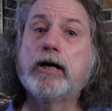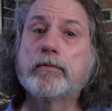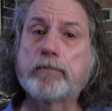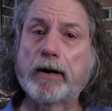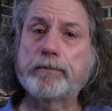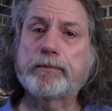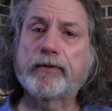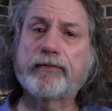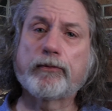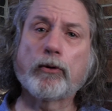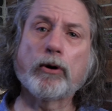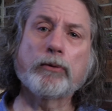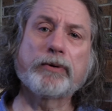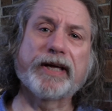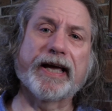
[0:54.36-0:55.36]
But
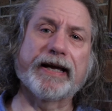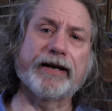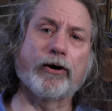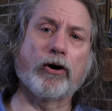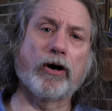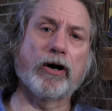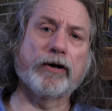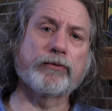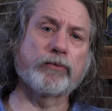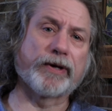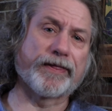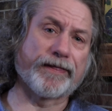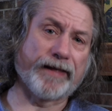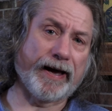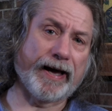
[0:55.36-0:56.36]
before we get on
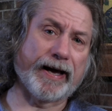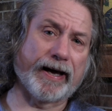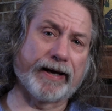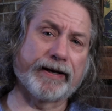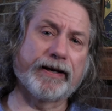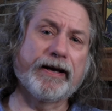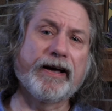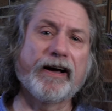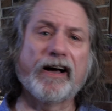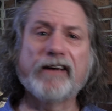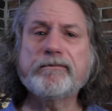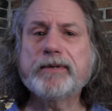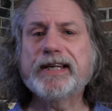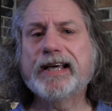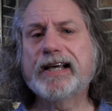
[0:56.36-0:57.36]
with that,
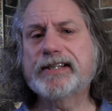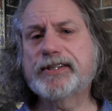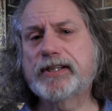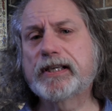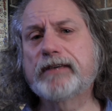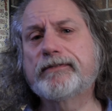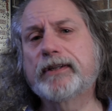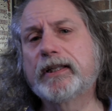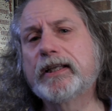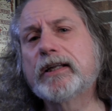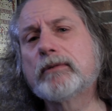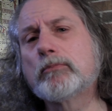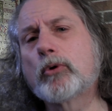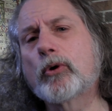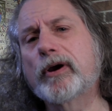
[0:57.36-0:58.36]
I've been asked to give a
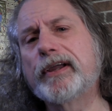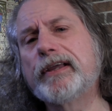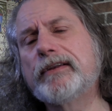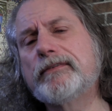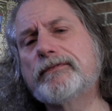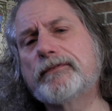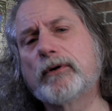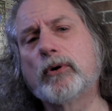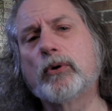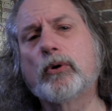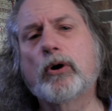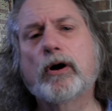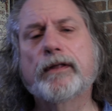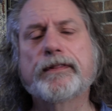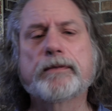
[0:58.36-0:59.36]
little more info
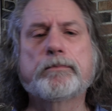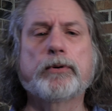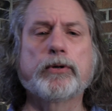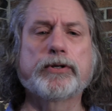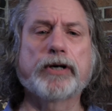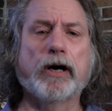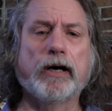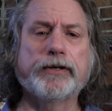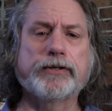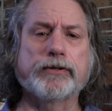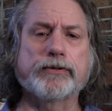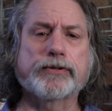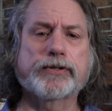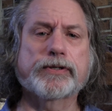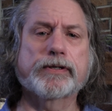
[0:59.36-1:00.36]
on the
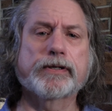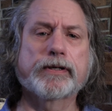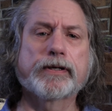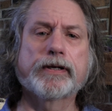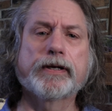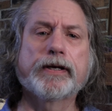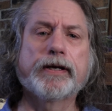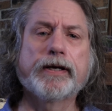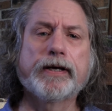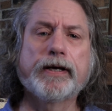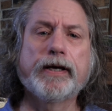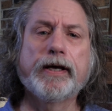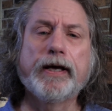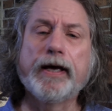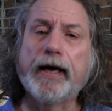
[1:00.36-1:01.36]
Podatus.
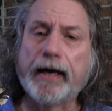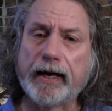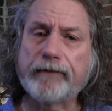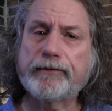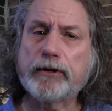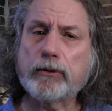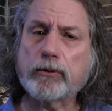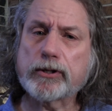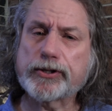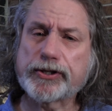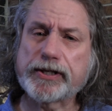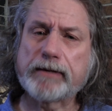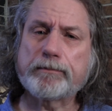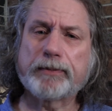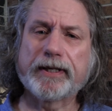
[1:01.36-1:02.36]
If you were
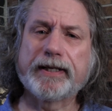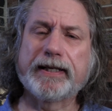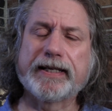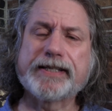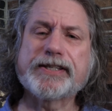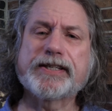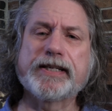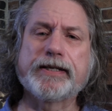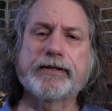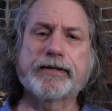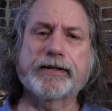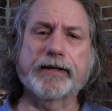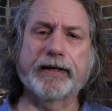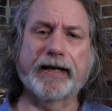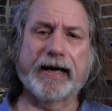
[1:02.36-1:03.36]
simply listening
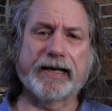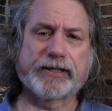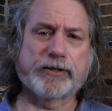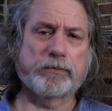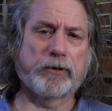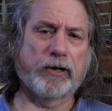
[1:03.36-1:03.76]
to the last